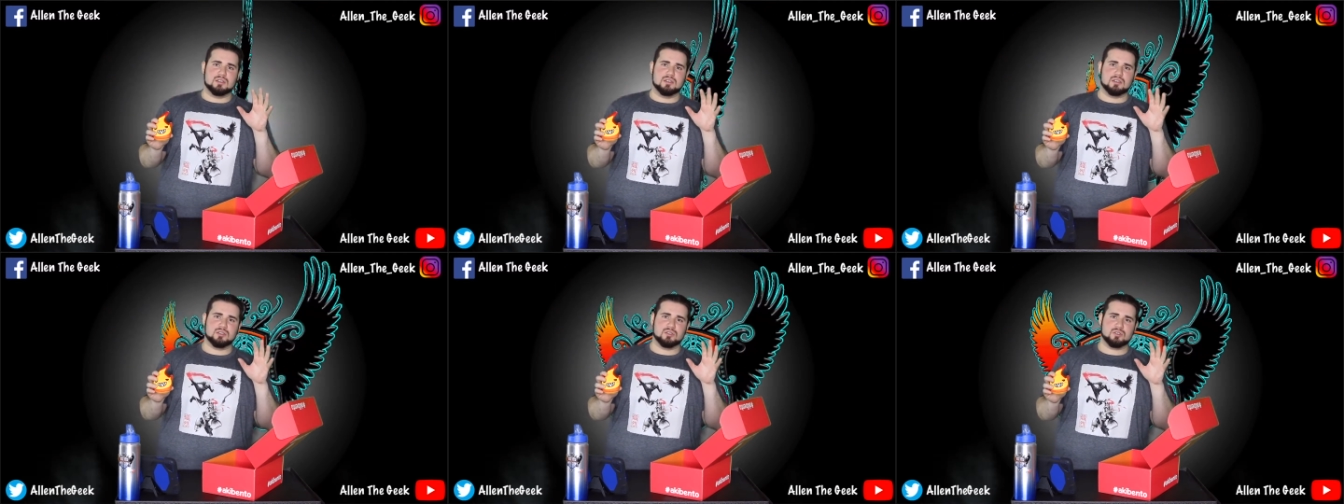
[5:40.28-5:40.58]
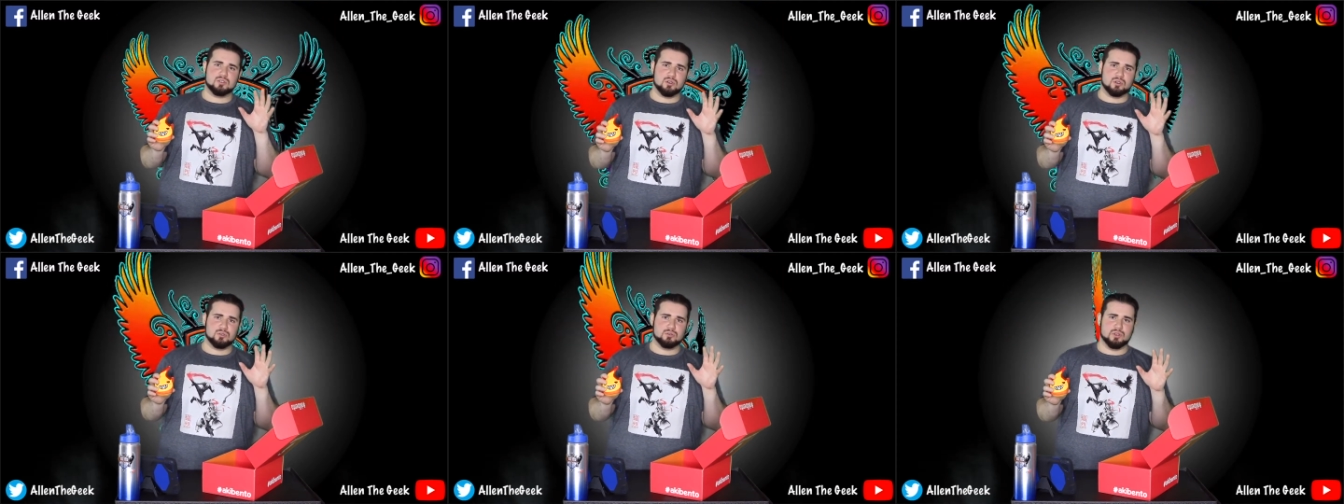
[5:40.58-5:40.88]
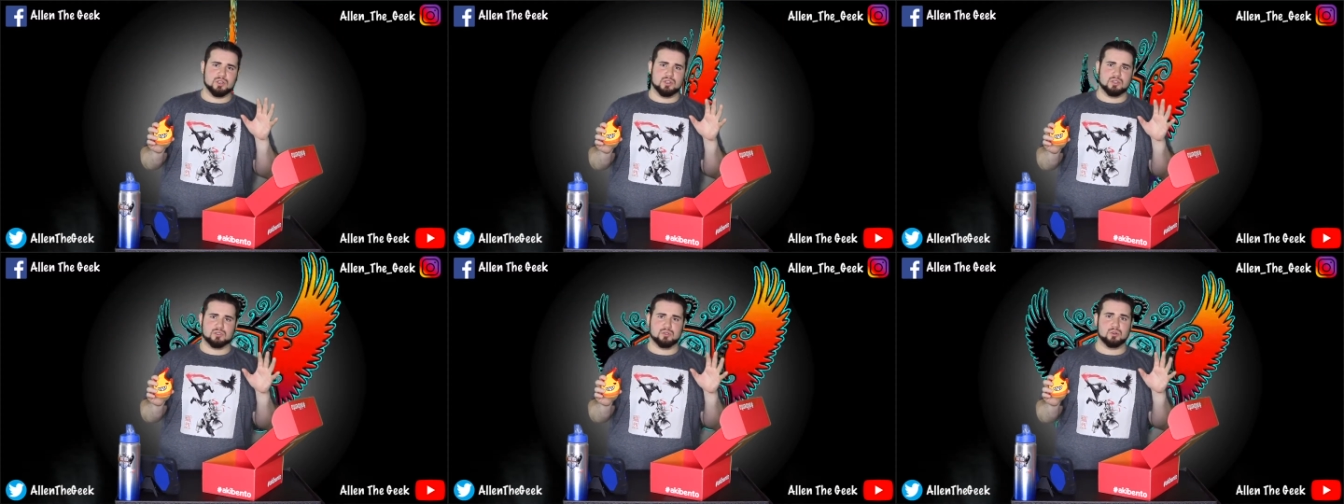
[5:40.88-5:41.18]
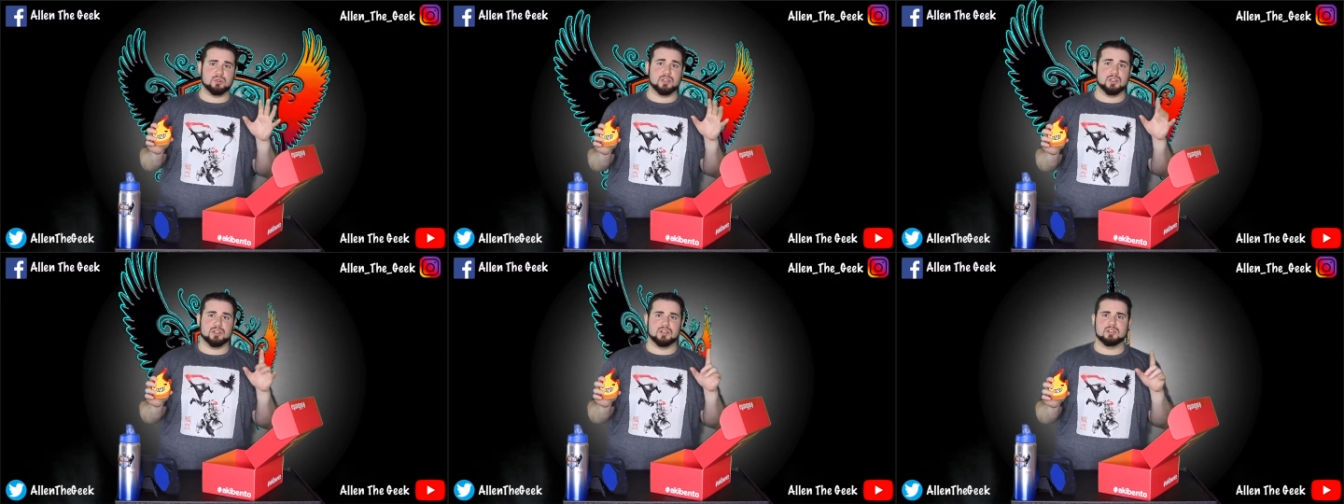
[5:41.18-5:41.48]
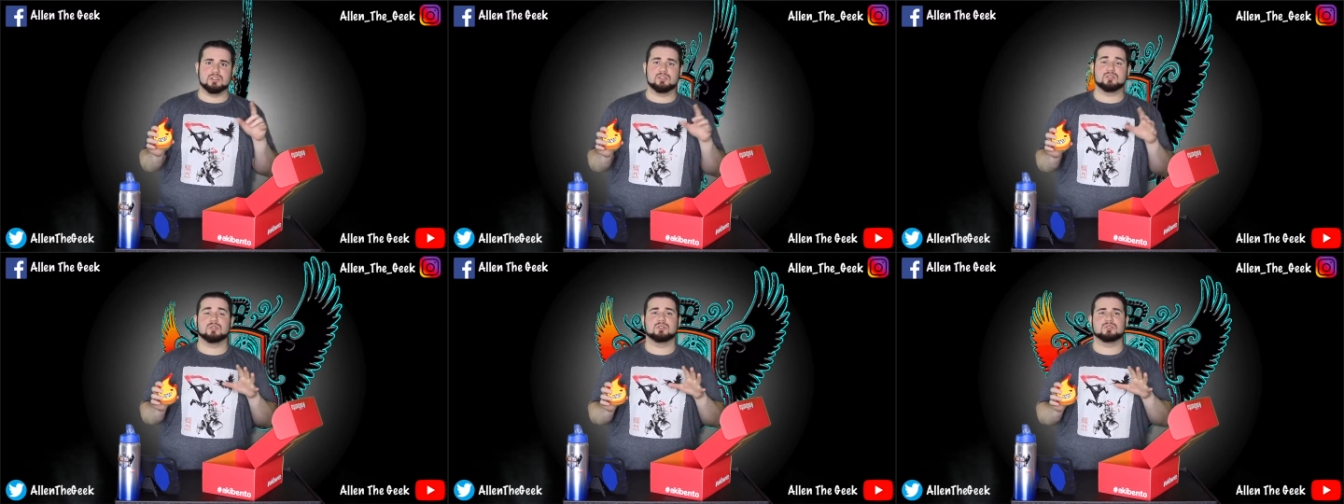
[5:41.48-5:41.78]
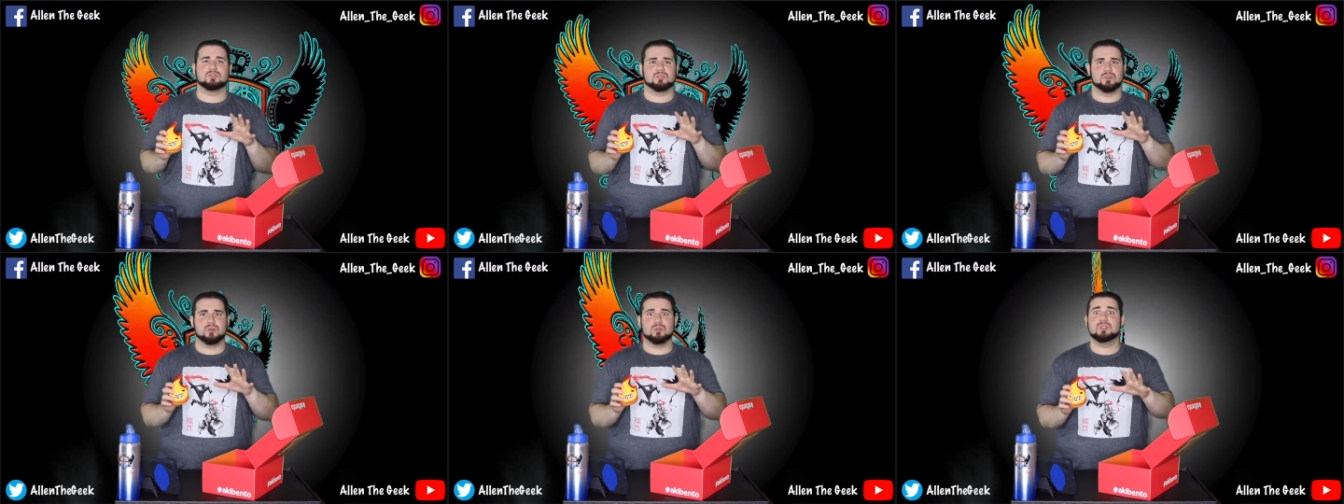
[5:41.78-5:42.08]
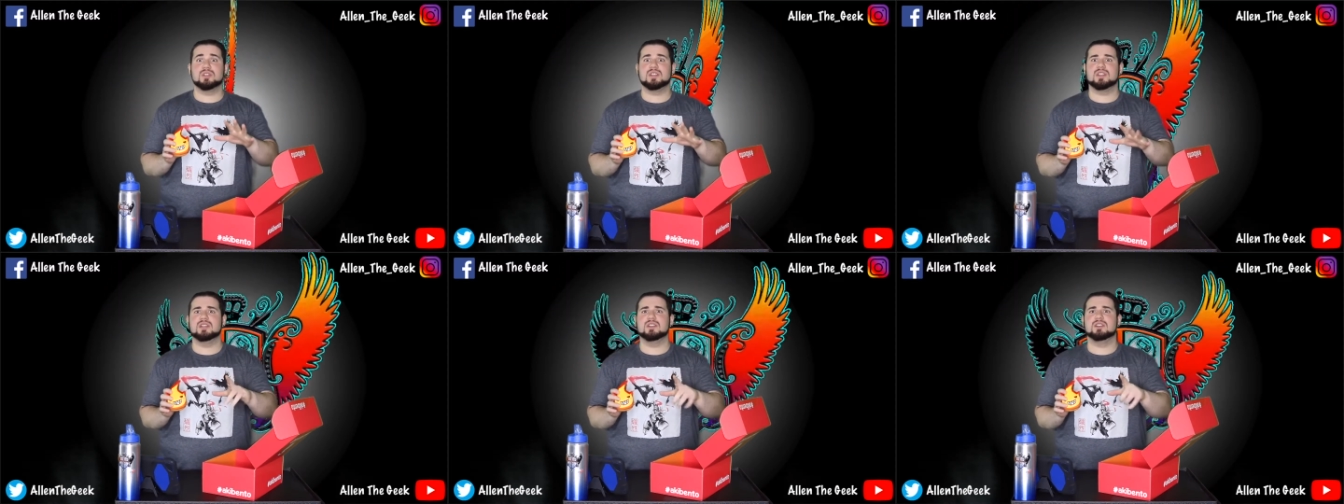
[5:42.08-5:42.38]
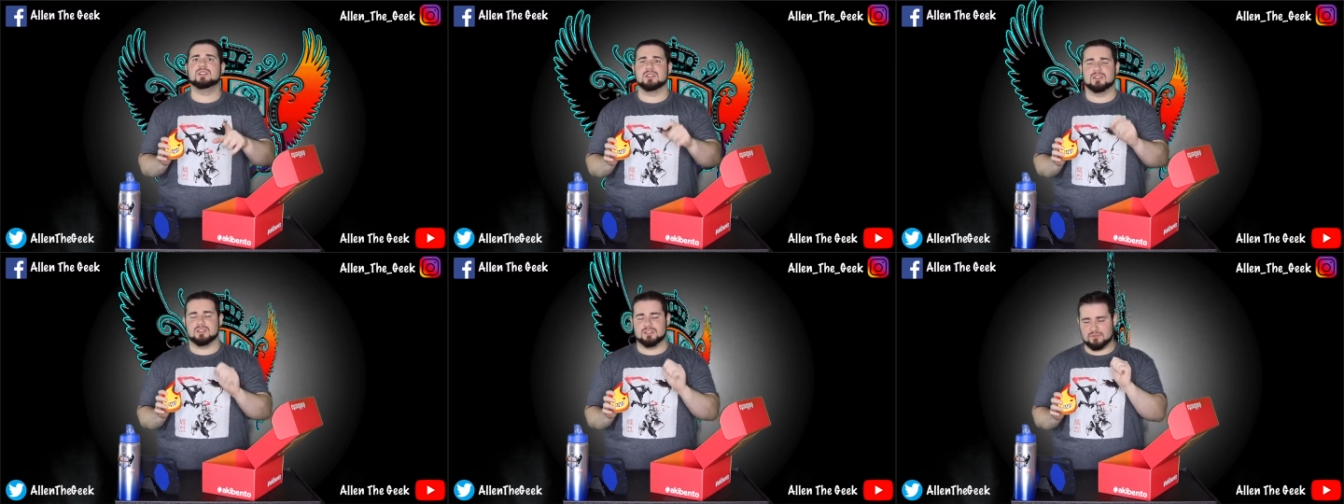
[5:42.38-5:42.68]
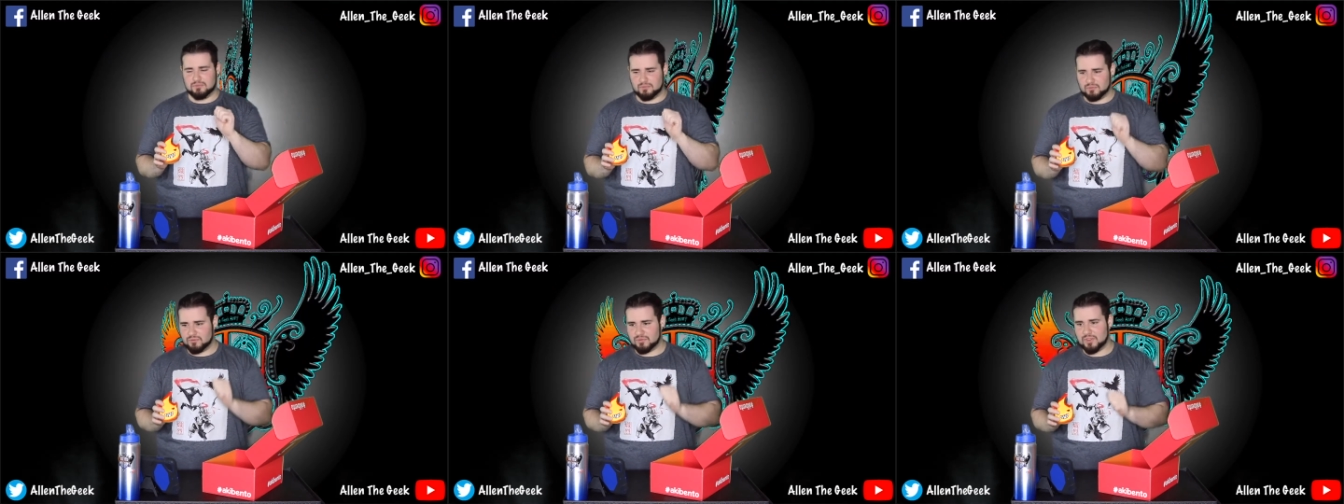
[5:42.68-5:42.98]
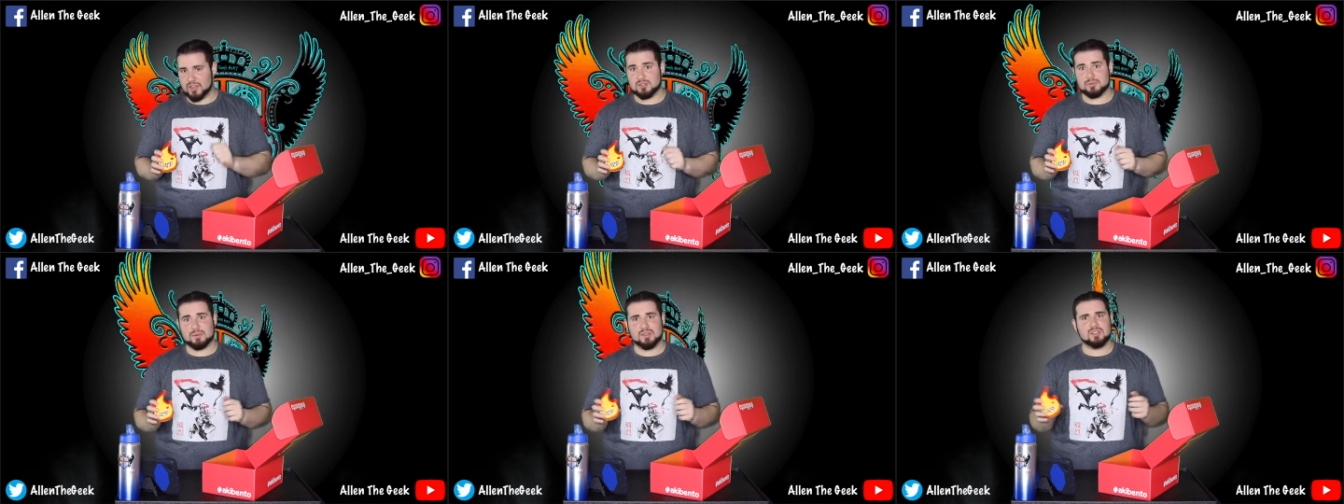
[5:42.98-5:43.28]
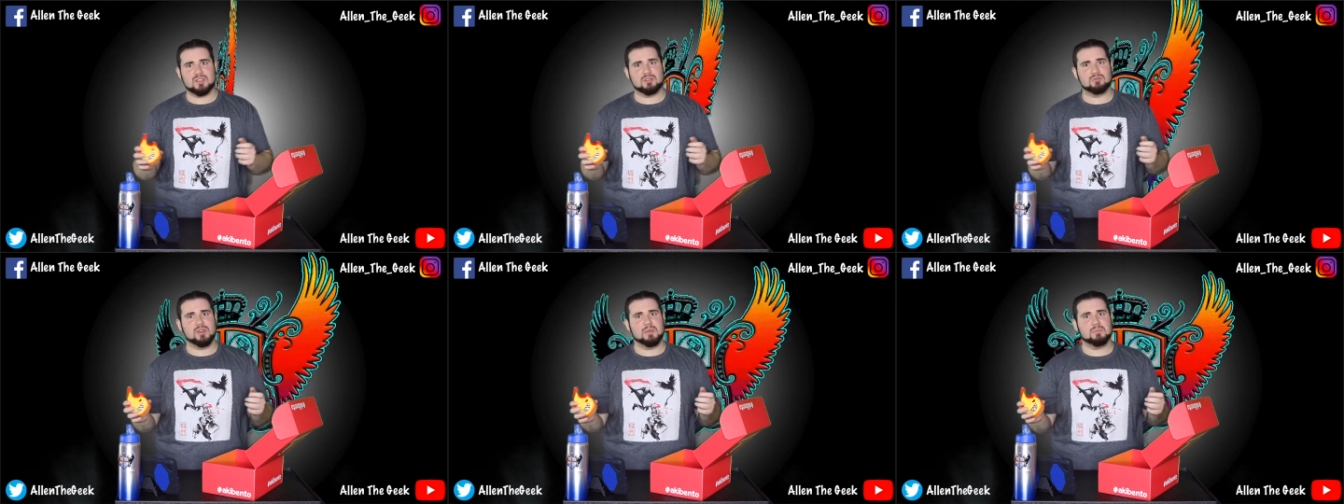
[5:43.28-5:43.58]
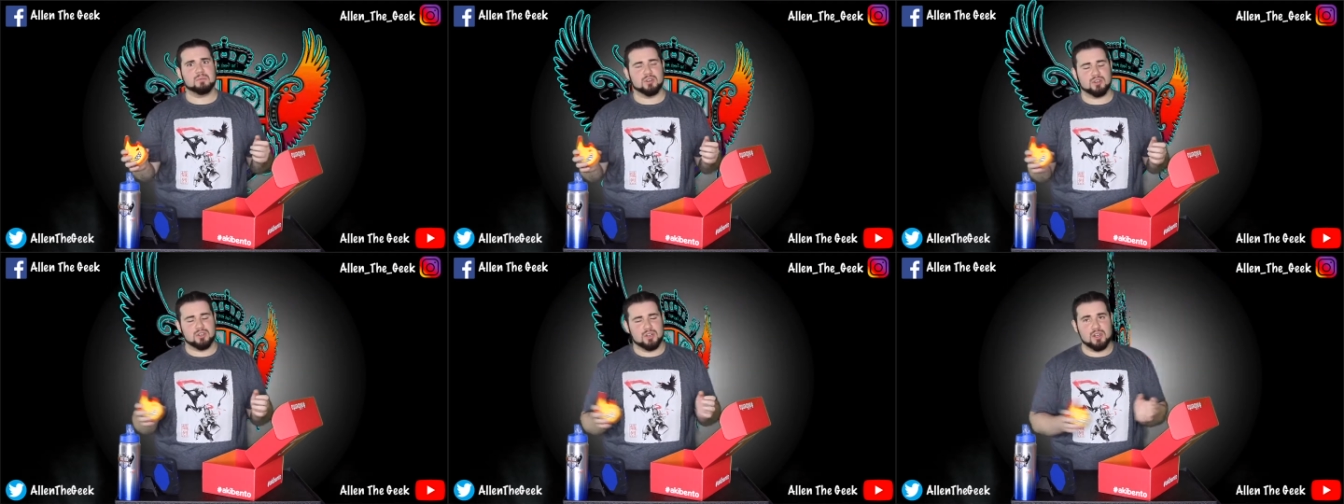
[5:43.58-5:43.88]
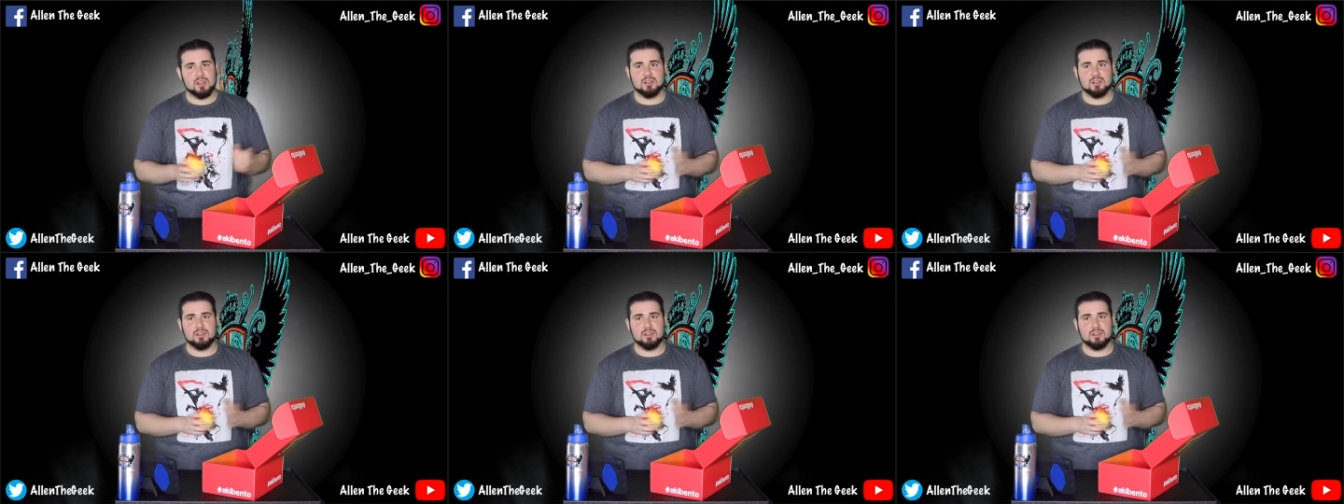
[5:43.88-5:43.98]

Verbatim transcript: Soul, Re Soul Eater. So Soul Eater. I was about to say Reaper.